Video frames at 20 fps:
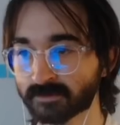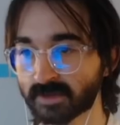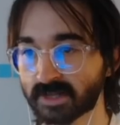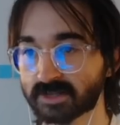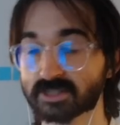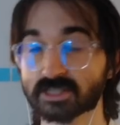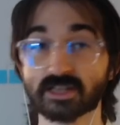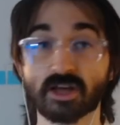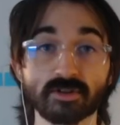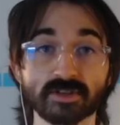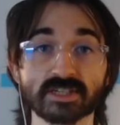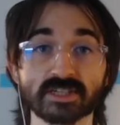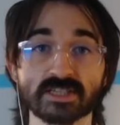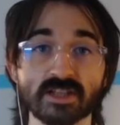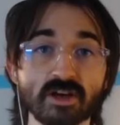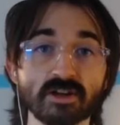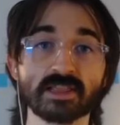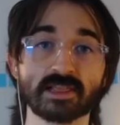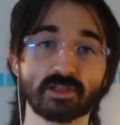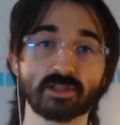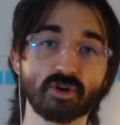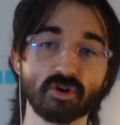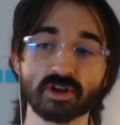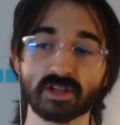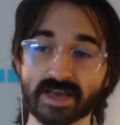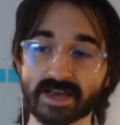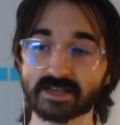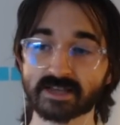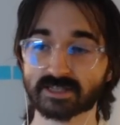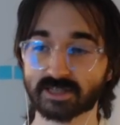And slowly, the LoRA
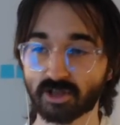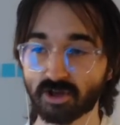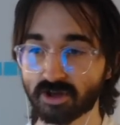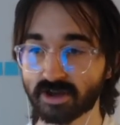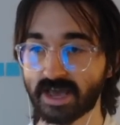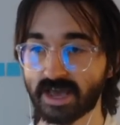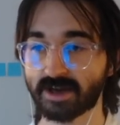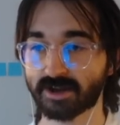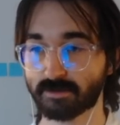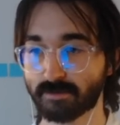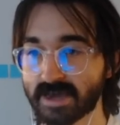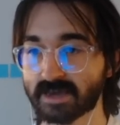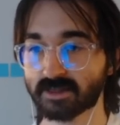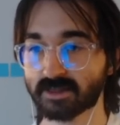layers learn how to make